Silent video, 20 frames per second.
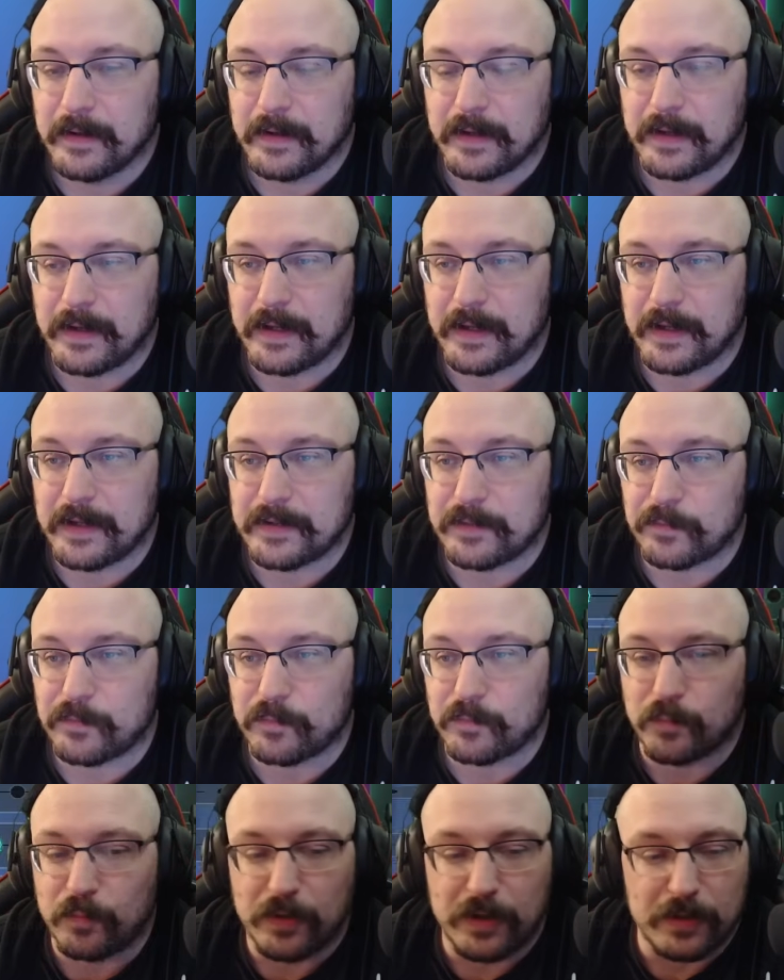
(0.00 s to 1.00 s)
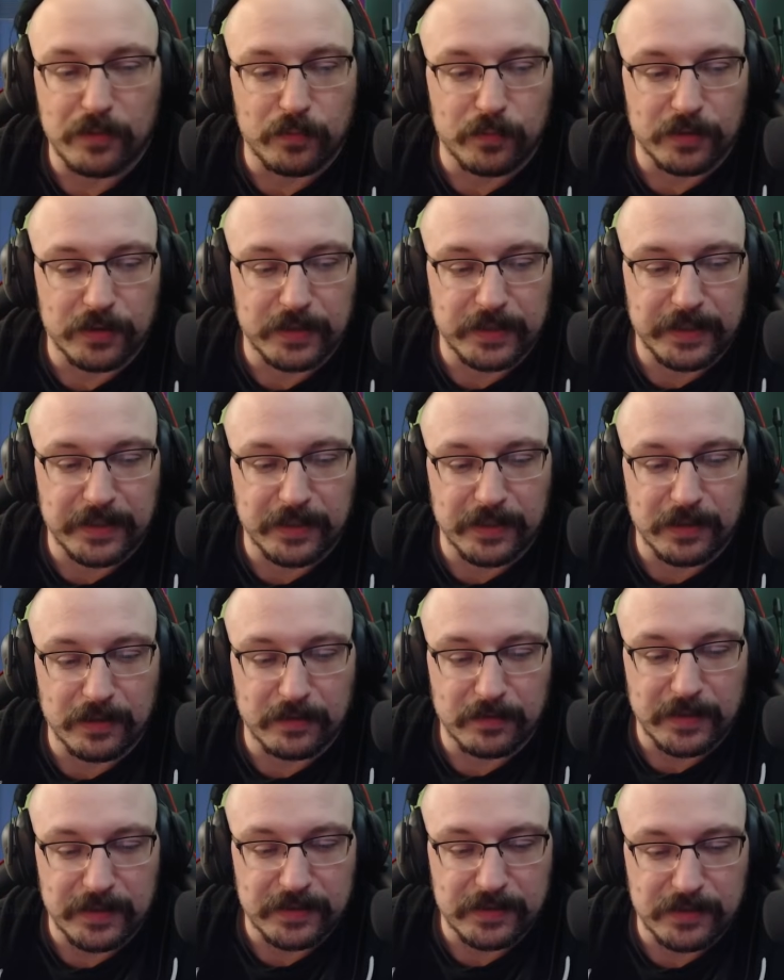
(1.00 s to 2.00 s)
And while we're here,
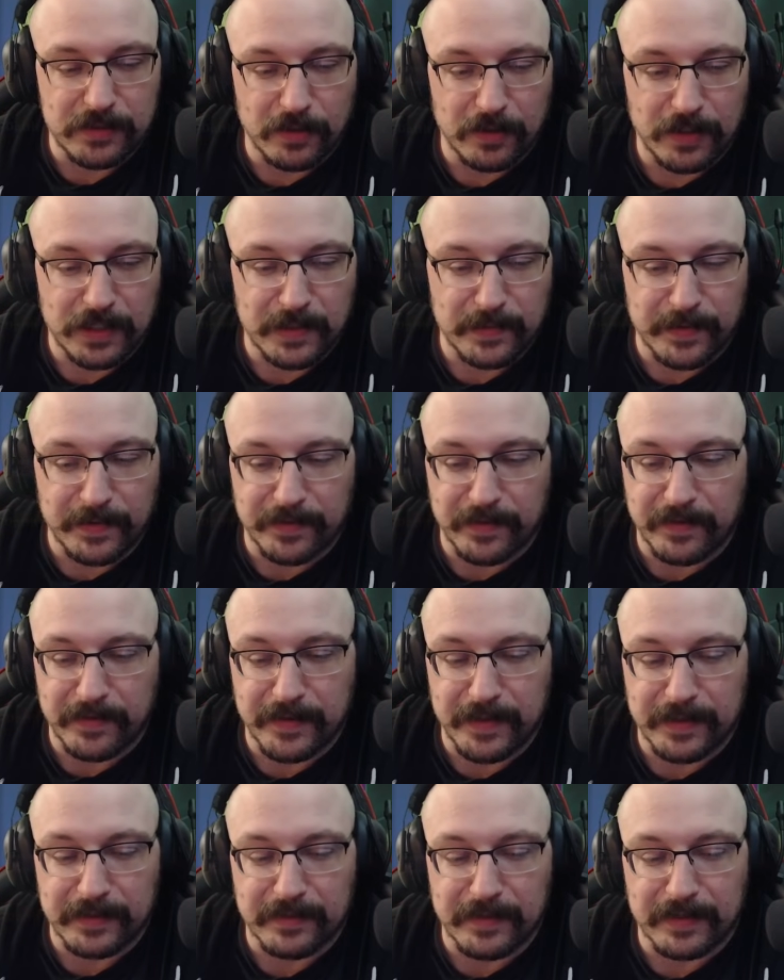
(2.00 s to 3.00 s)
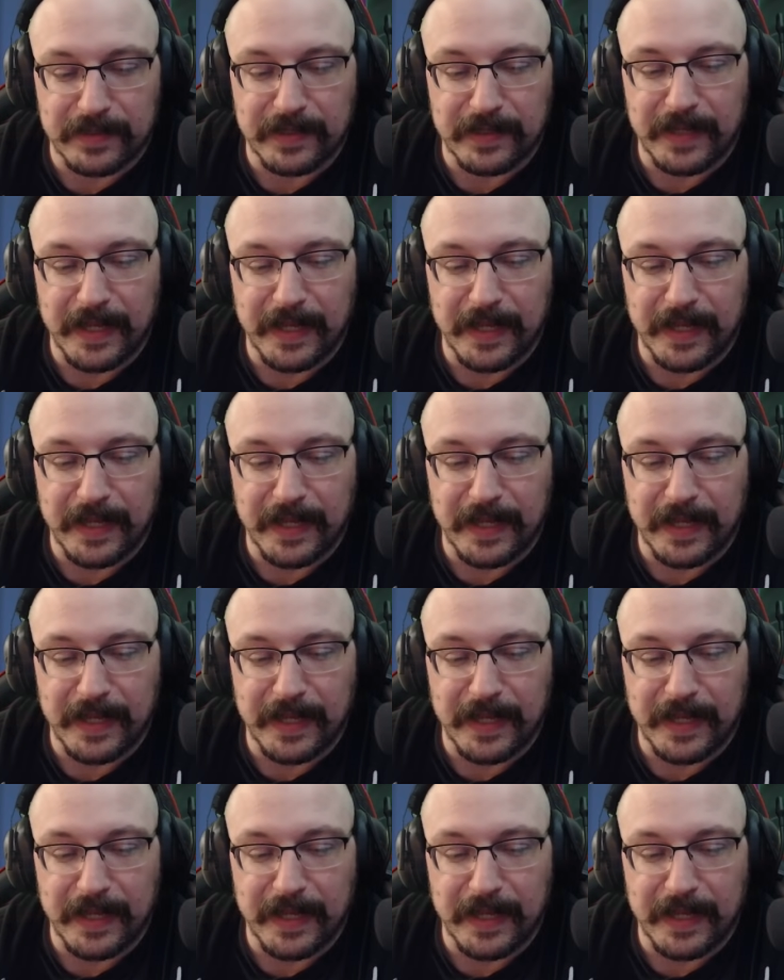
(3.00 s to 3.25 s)
let's talk about the thing that I get